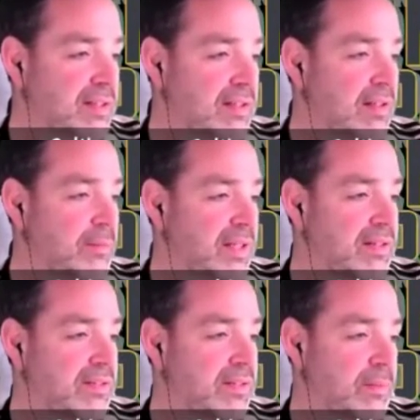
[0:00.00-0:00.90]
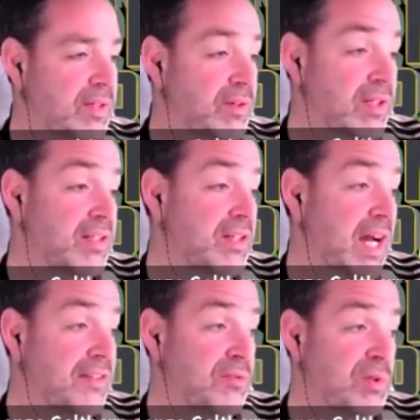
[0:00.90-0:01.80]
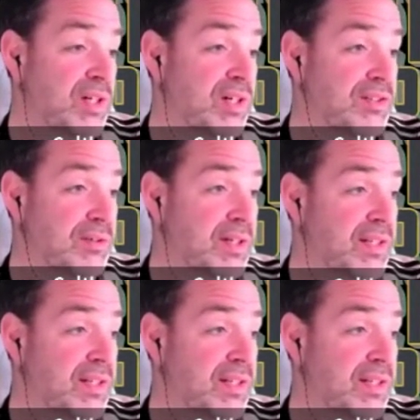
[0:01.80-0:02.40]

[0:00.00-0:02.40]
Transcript: Really, you got 3-on-3.